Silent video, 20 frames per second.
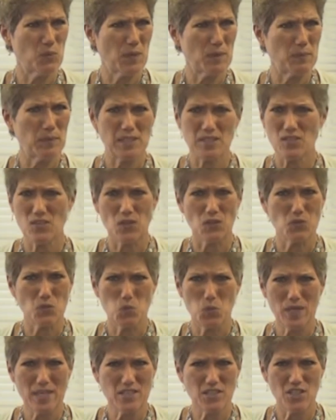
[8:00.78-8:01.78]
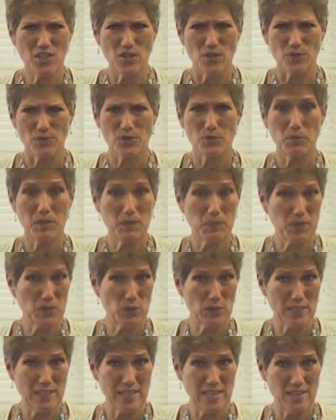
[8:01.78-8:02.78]
in their red blood cells. We don't, but
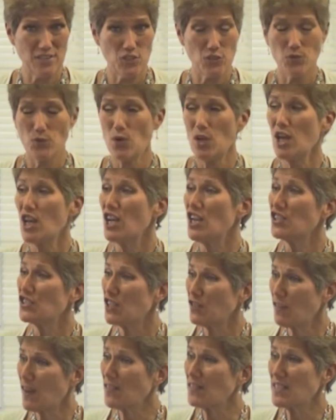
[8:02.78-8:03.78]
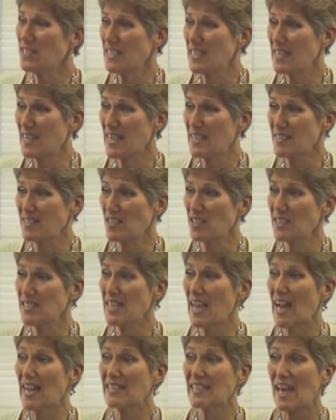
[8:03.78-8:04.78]
apparently they do. She found the DNA still
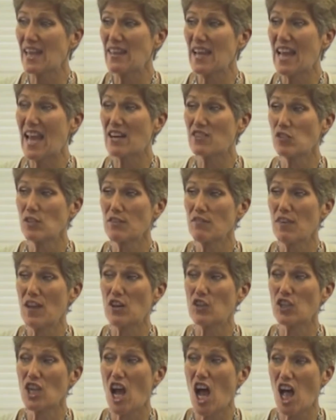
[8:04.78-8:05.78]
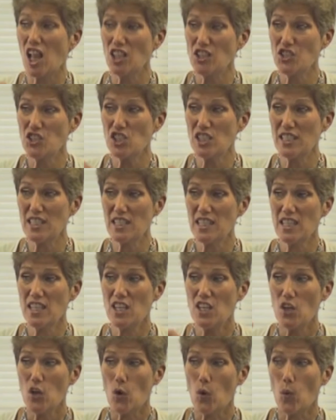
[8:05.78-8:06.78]
intact, and they actually found collagen
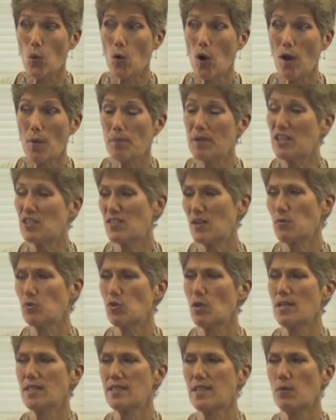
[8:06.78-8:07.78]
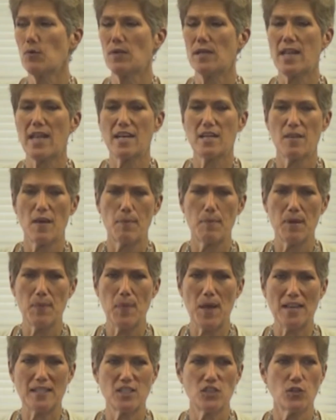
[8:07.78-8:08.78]
because they were trying to say, well, it had to be
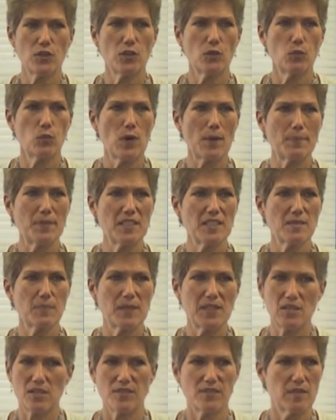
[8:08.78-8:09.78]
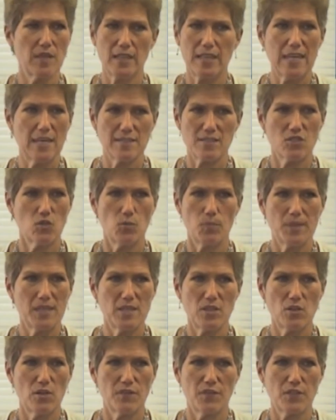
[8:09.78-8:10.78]
bacterial remnants because it can't still be
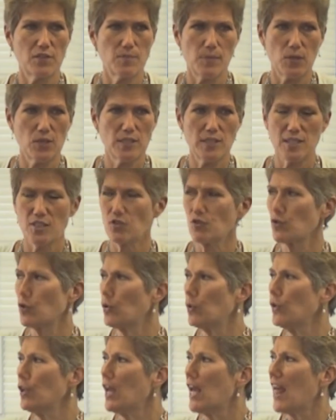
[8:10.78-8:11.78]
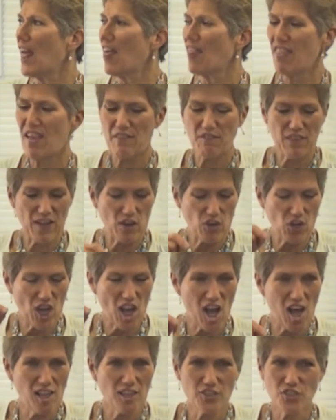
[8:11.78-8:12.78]
there if it's millions of years old. They found
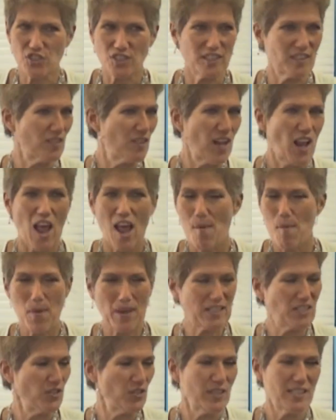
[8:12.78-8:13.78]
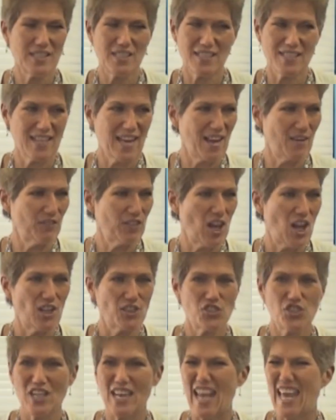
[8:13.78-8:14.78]
collagen. Bacteria doesn't have
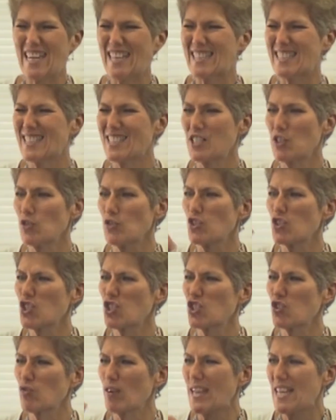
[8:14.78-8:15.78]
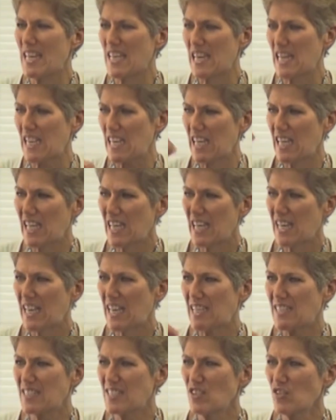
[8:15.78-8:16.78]
collagen, and it's still stringy.
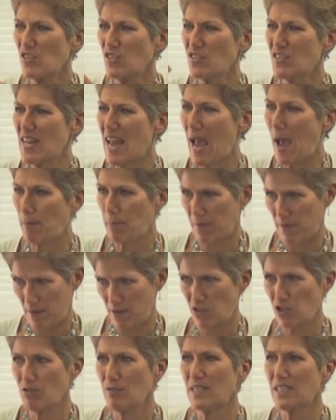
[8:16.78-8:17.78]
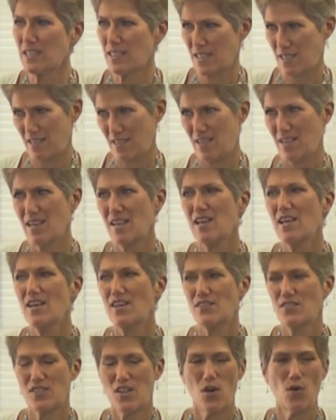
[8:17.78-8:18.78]
It's still snap to it.
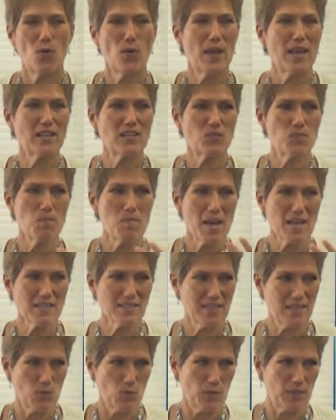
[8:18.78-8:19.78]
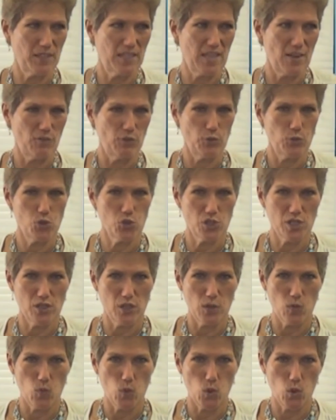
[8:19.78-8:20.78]
So it's messing with the
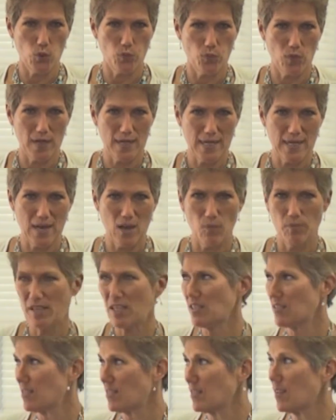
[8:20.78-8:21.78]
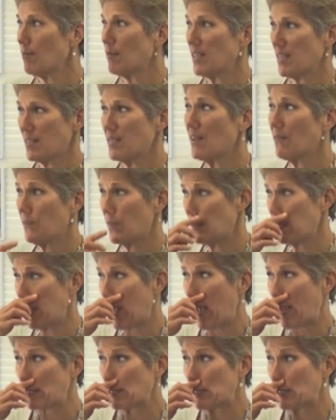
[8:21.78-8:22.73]
evolutionary world right now because of some of the stuff that they